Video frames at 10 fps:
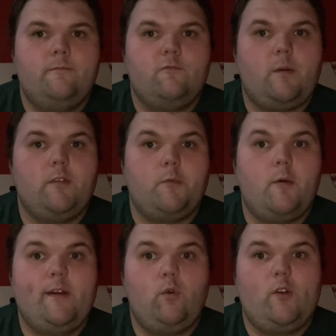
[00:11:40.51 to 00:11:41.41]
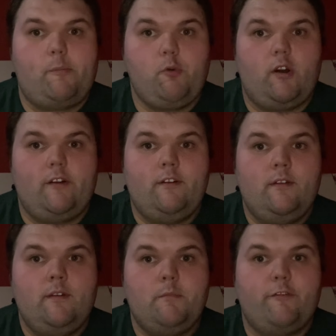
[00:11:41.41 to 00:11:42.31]
from the moment we were born,
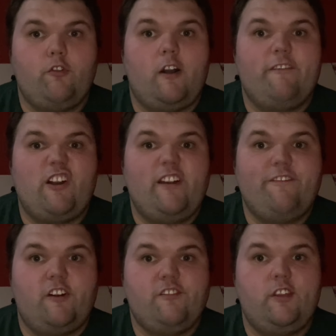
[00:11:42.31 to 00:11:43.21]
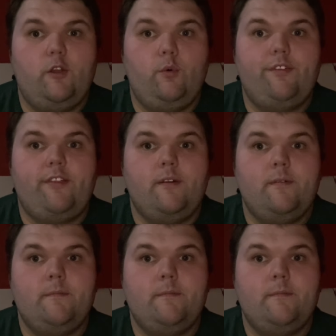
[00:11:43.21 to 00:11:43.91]
before our very first tooth.